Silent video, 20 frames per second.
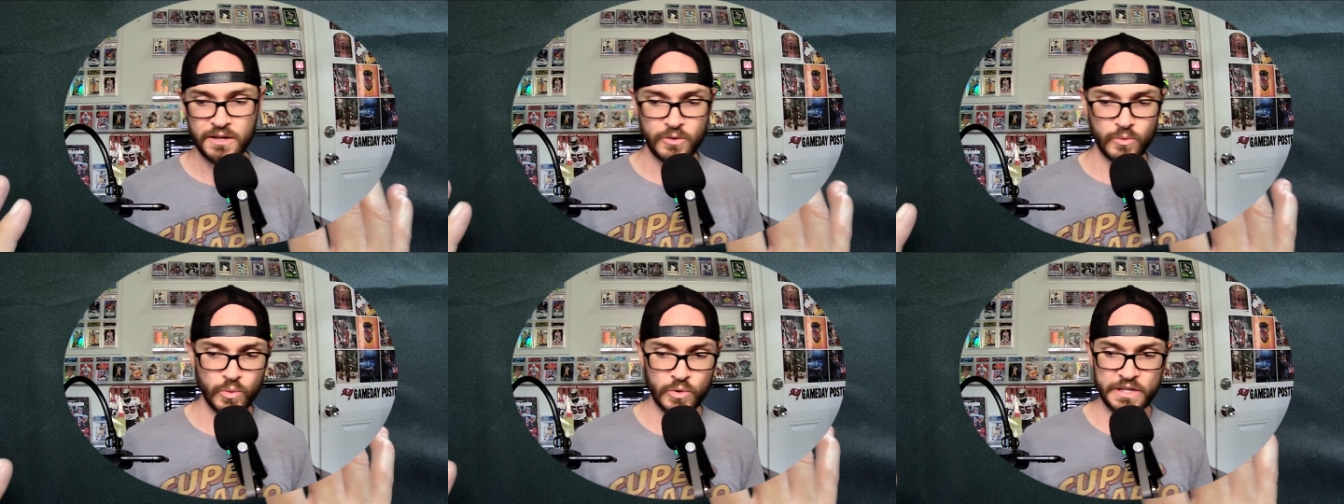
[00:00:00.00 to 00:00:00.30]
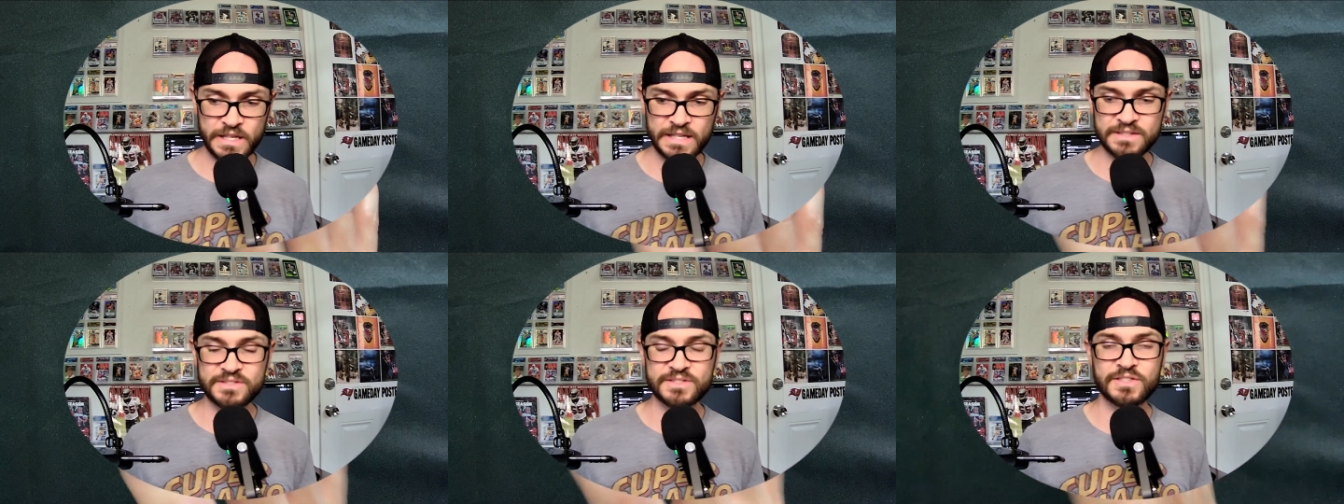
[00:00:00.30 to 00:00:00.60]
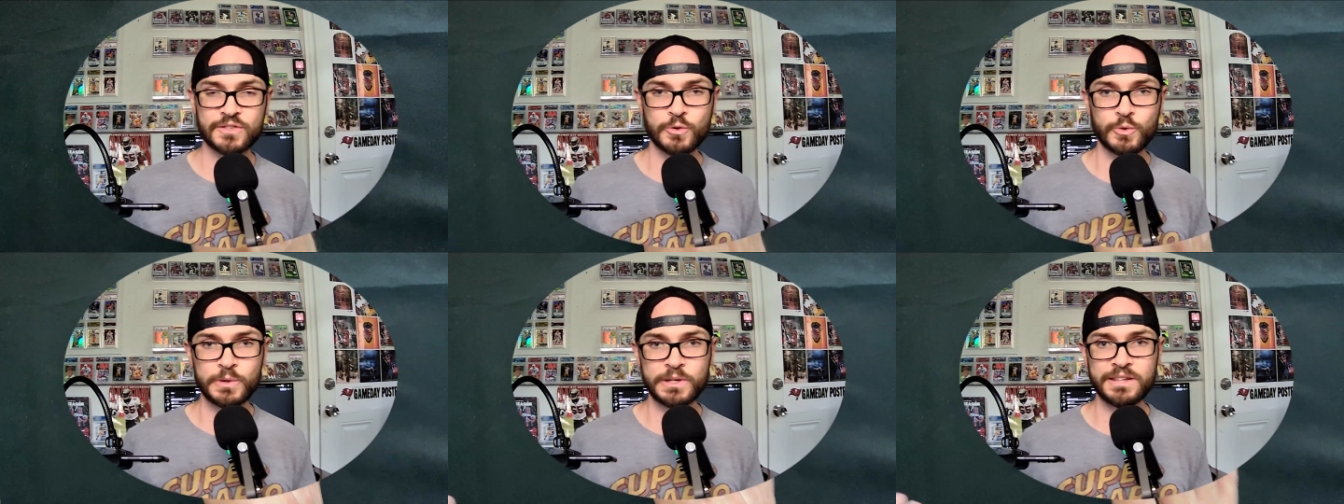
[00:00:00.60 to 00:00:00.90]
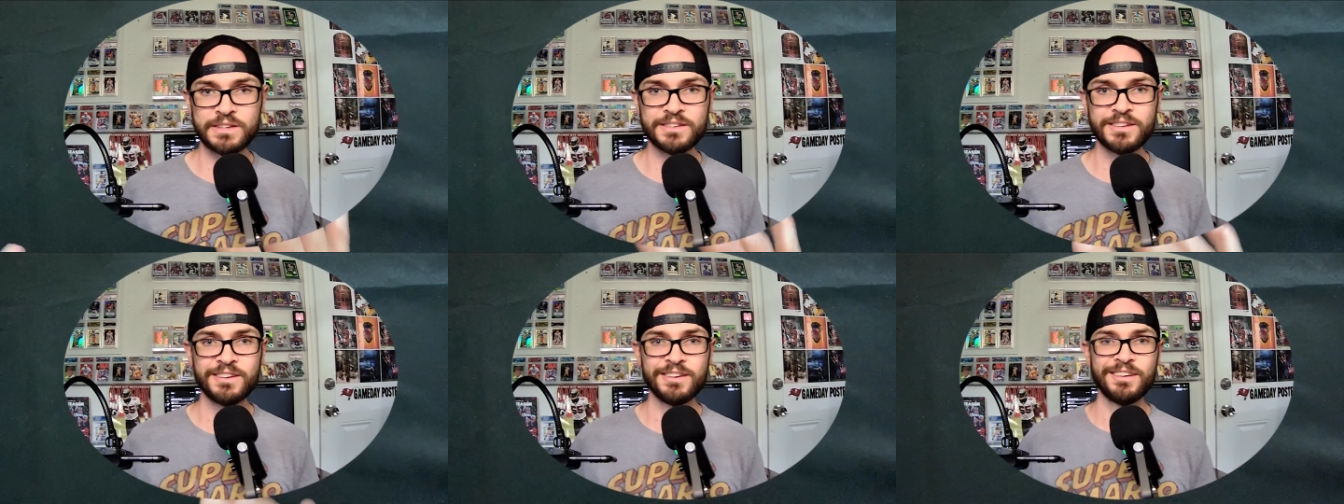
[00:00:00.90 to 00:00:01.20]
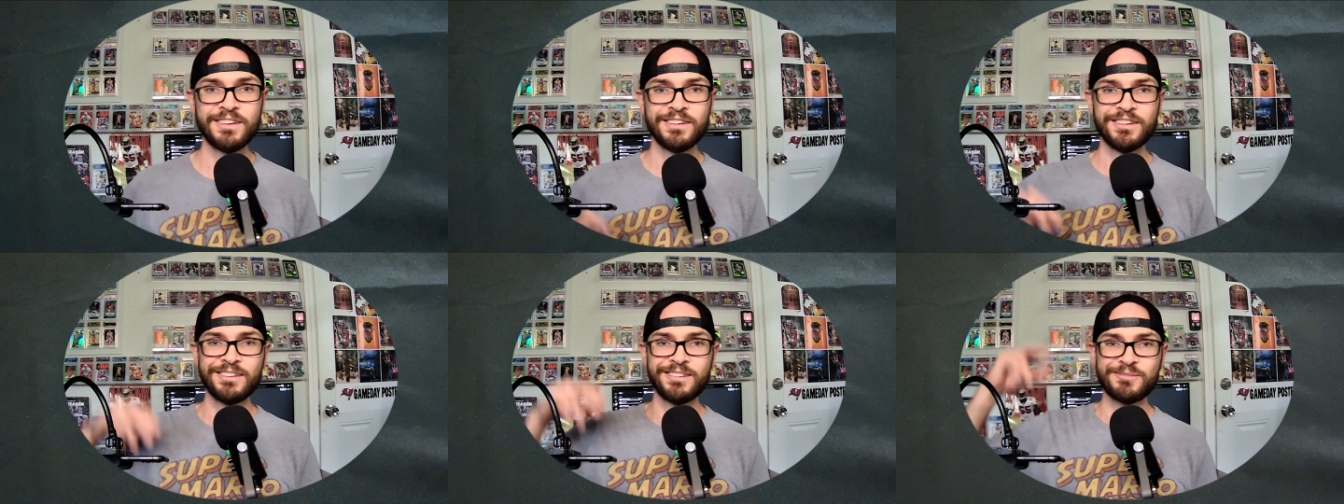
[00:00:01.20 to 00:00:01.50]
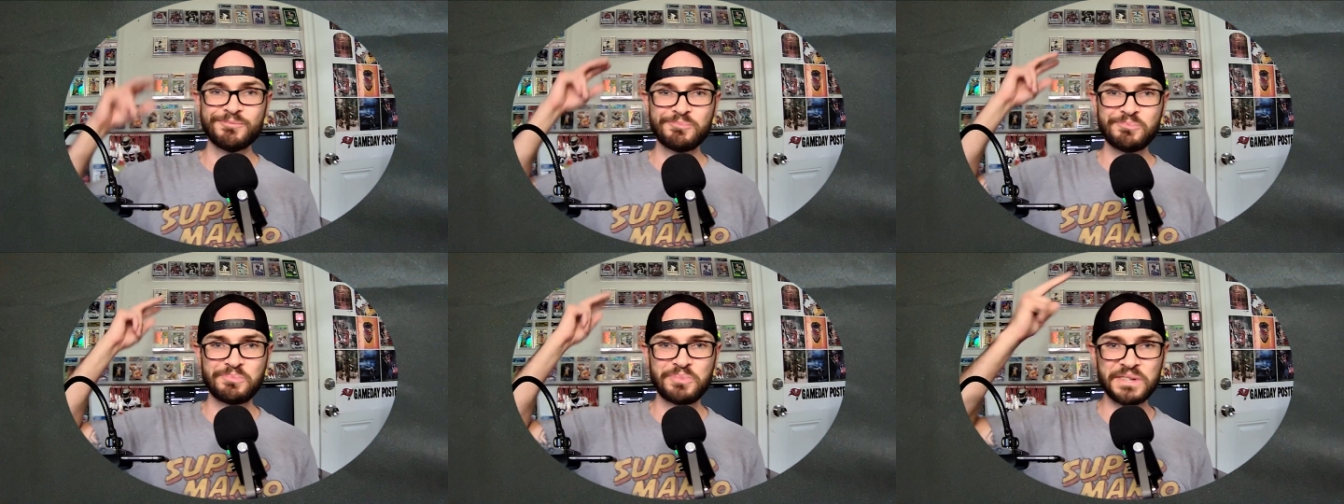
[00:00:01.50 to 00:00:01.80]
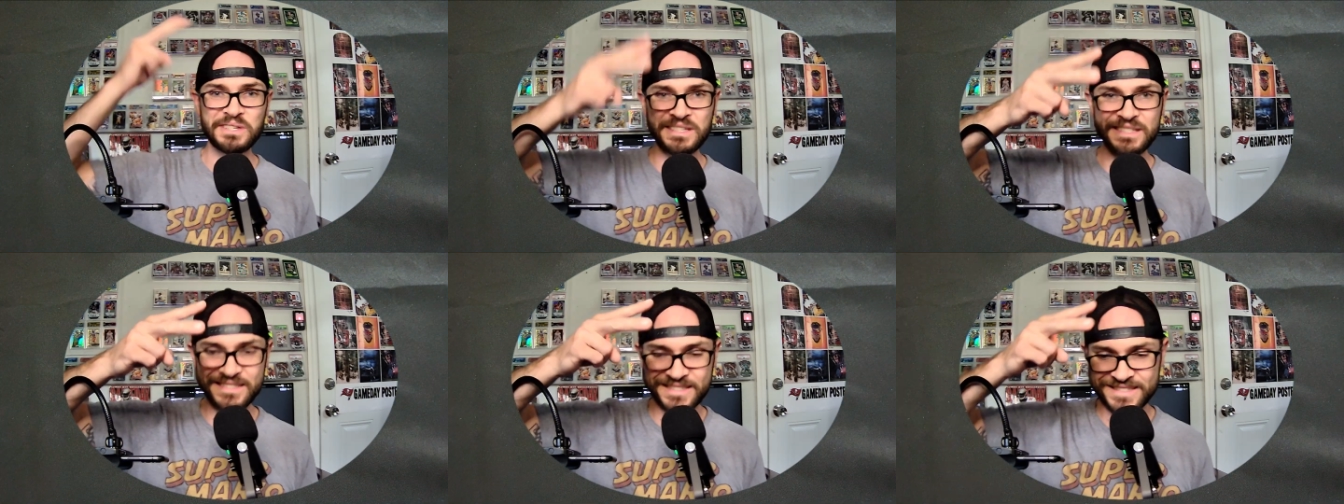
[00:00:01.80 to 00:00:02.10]
We'll get to it.
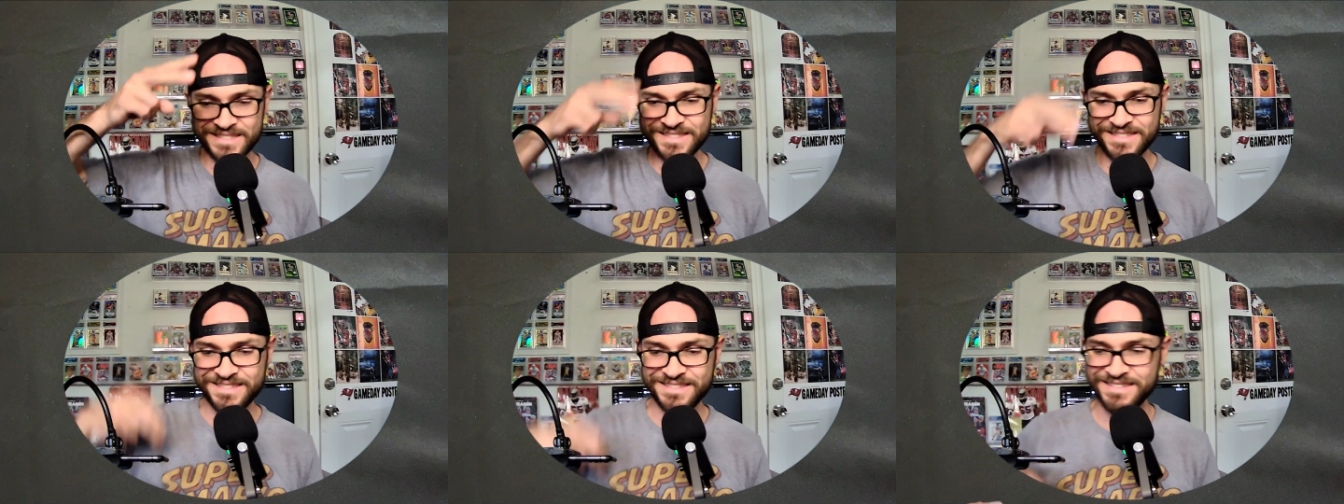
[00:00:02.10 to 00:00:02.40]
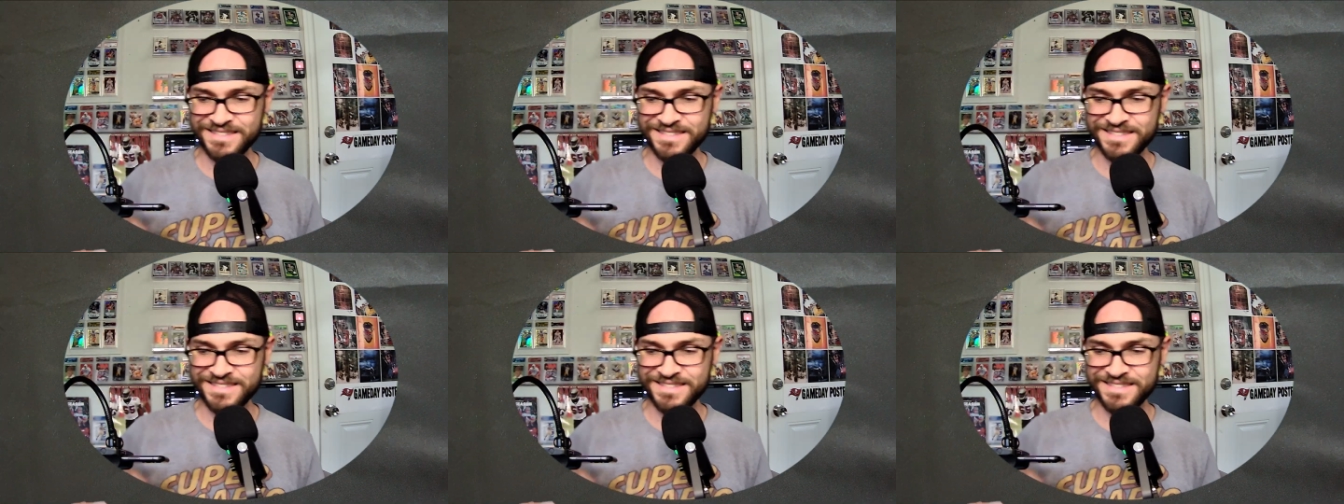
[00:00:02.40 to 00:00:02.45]
Peace.